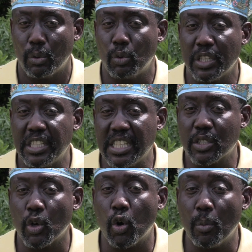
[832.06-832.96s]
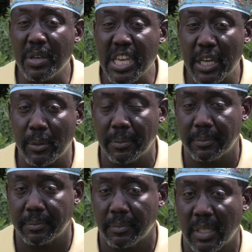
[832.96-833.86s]
with this omiero,
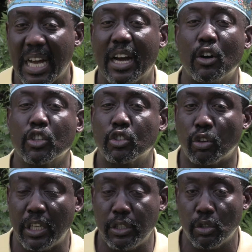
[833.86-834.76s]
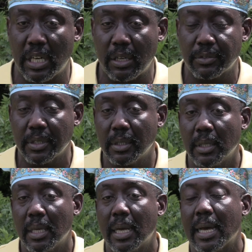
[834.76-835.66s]
and also clean your house.
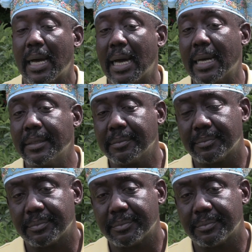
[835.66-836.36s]
And